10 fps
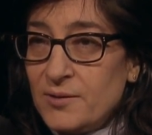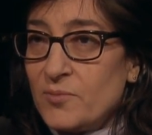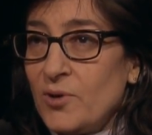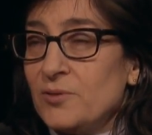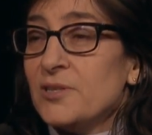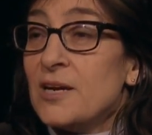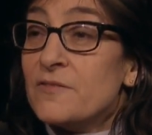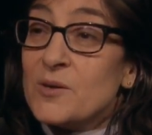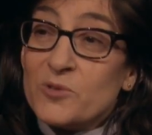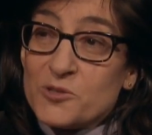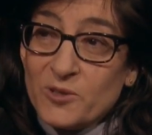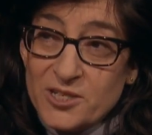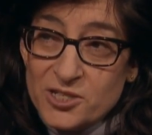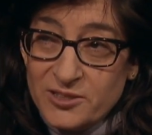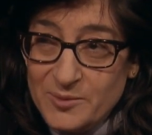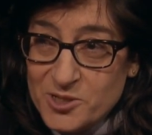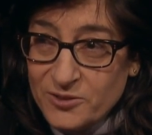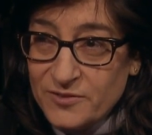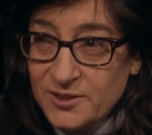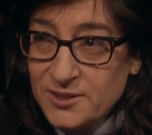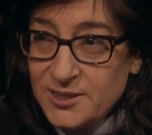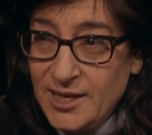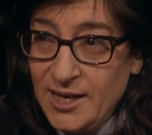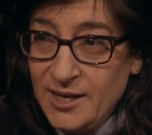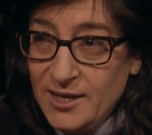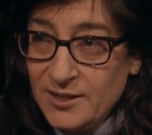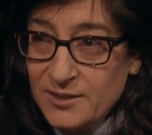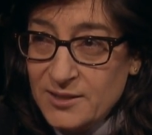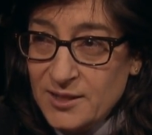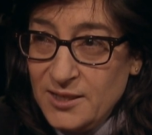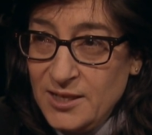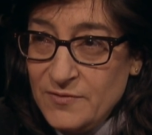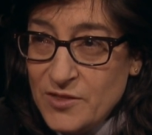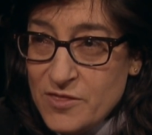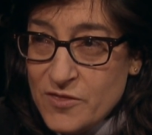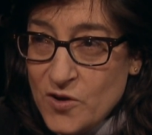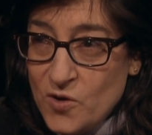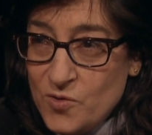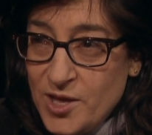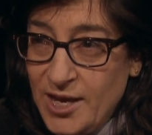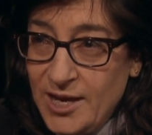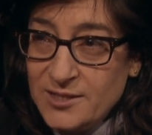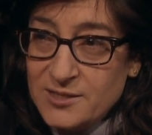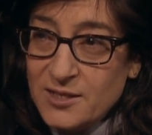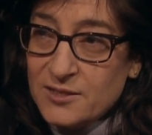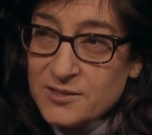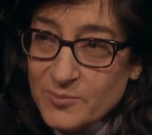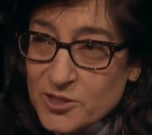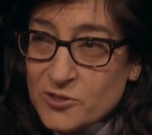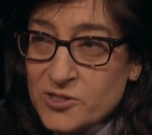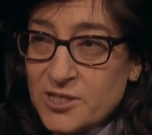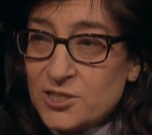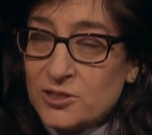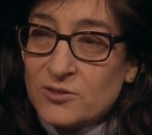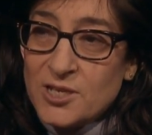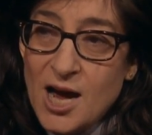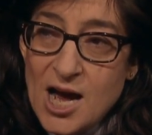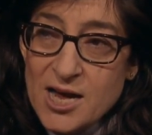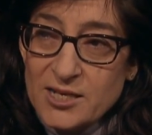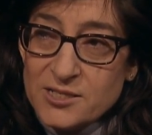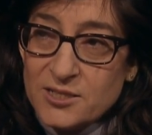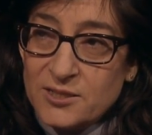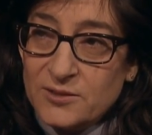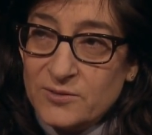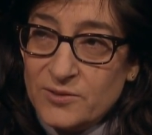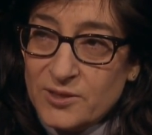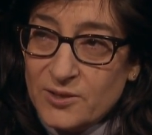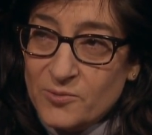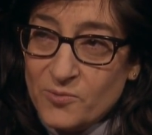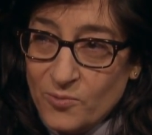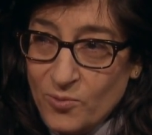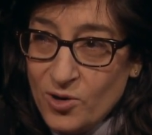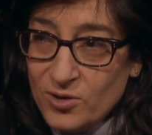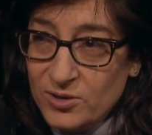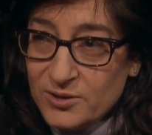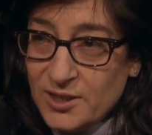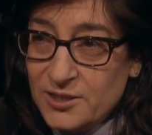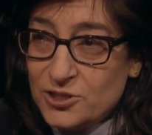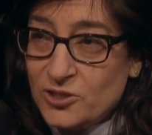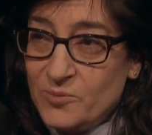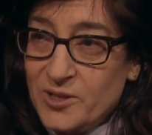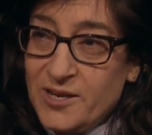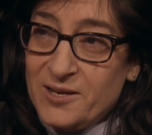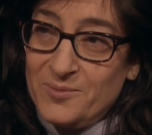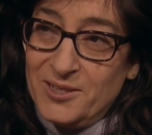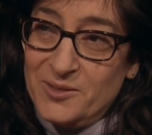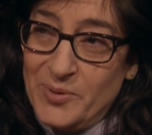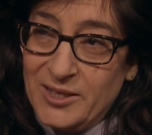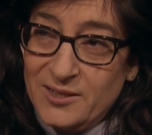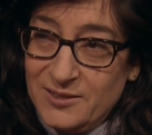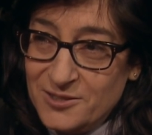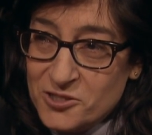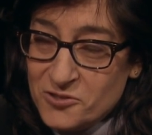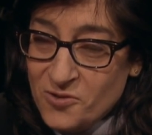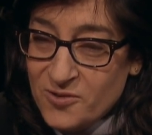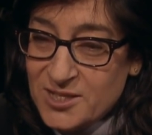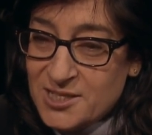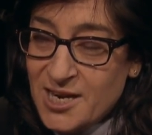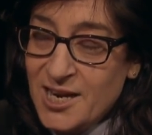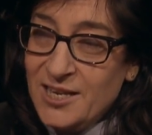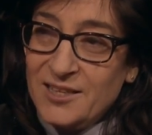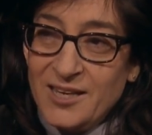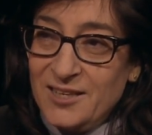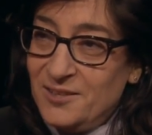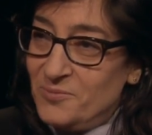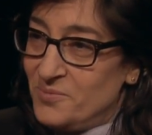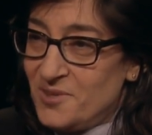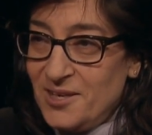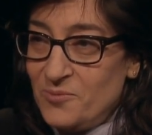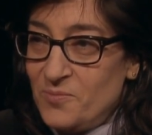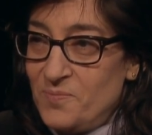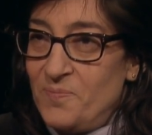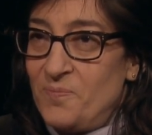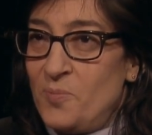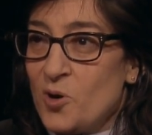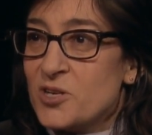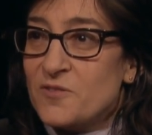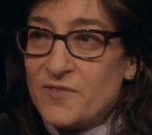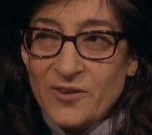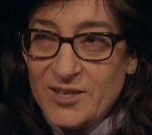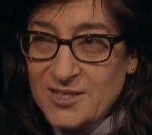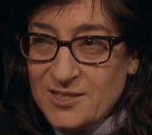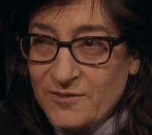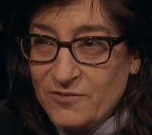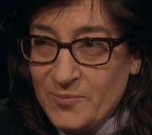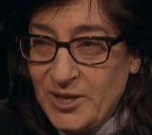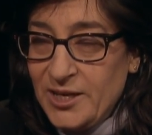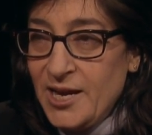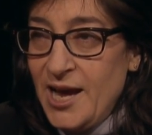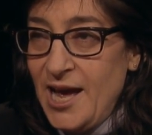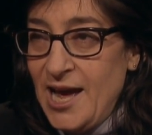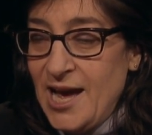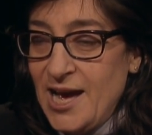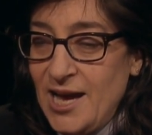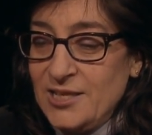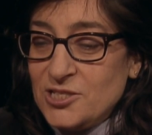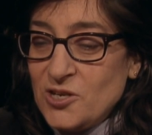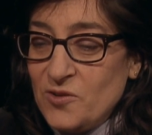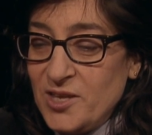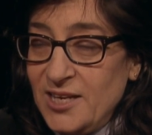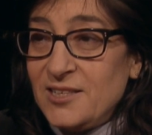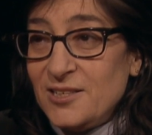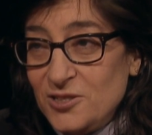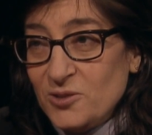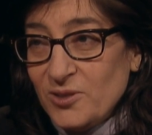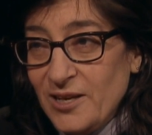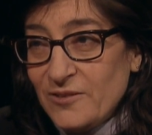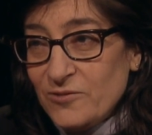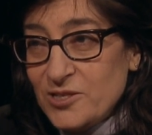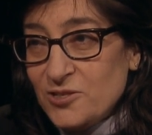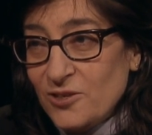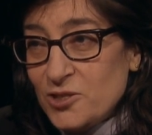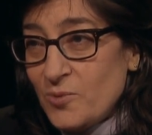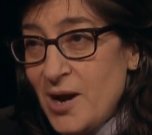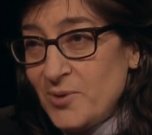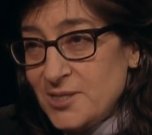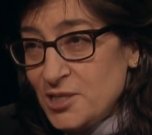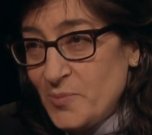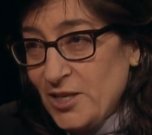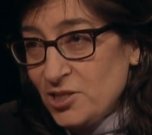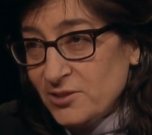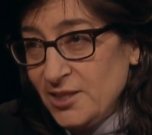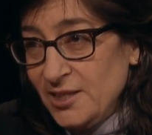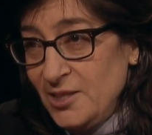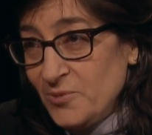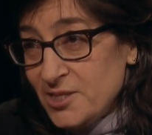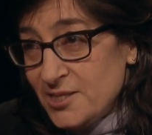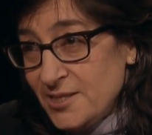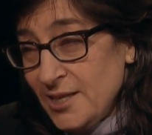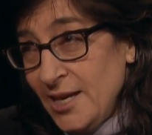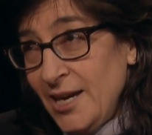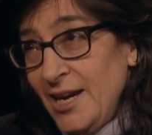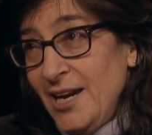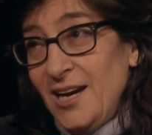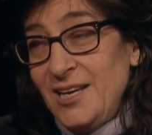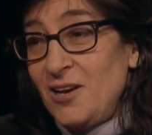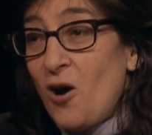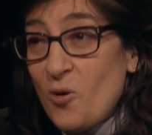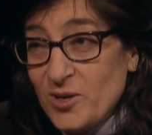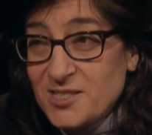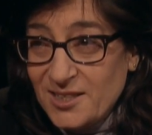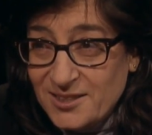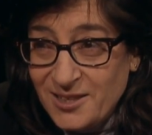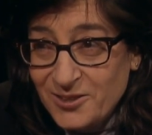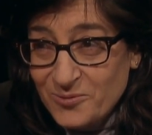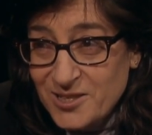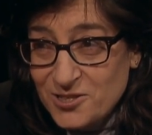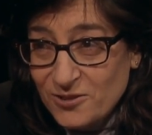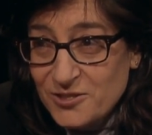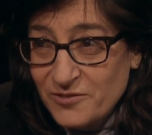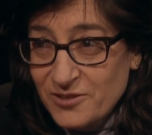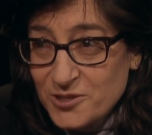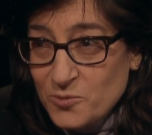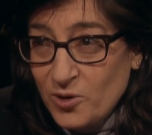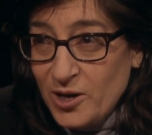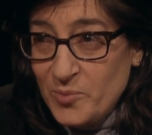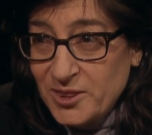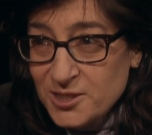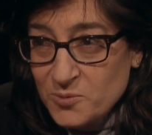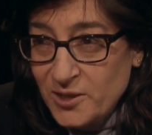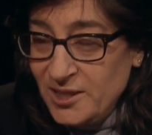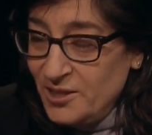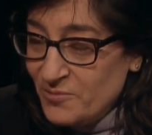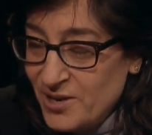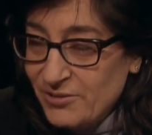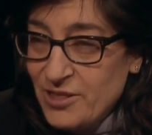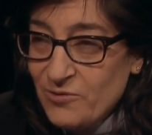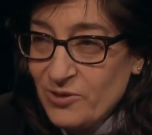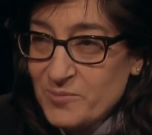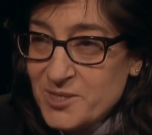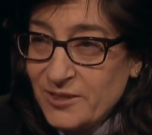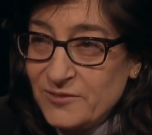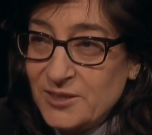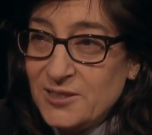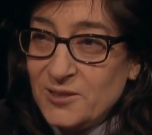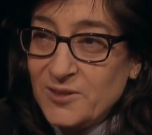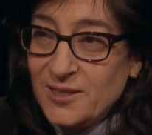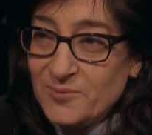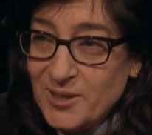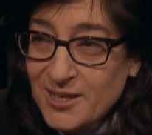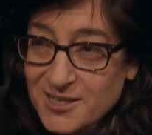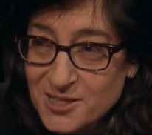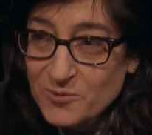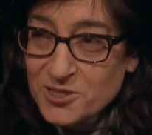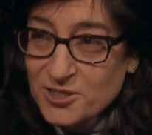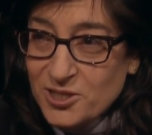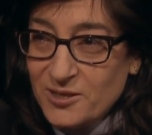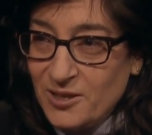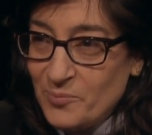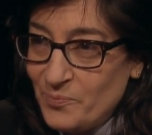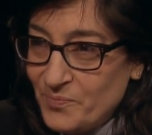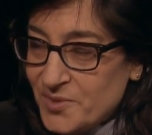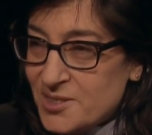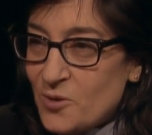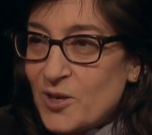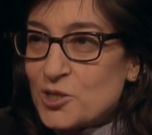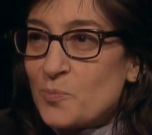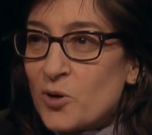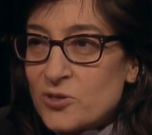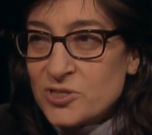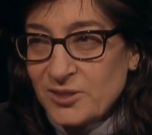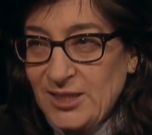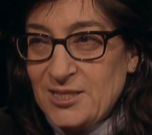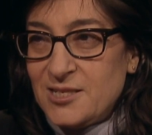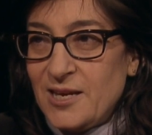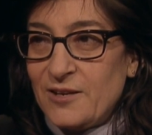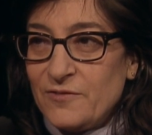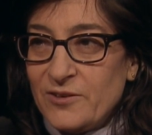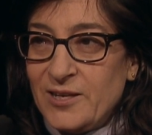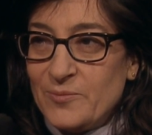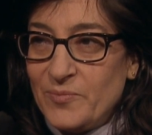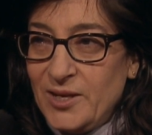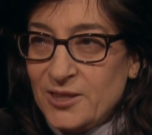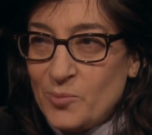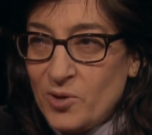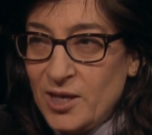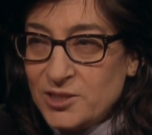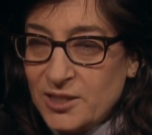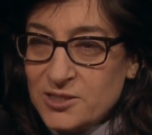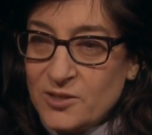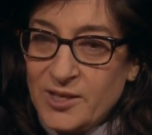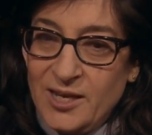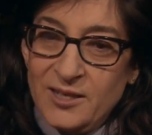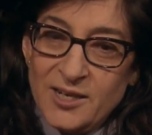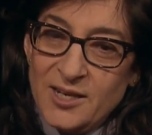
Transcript: well, none of them was religiously observant. And even though they had some association or ties to the world that Sholem Aleichem had depicted in his stories, they, they were very distant from it. And so they did do a lot of research. Robbins especially, he was, he always did a ton of research for his work, but this one he really threw himself into. I think because there was such a, a so much personally at stake for him in the project. So they,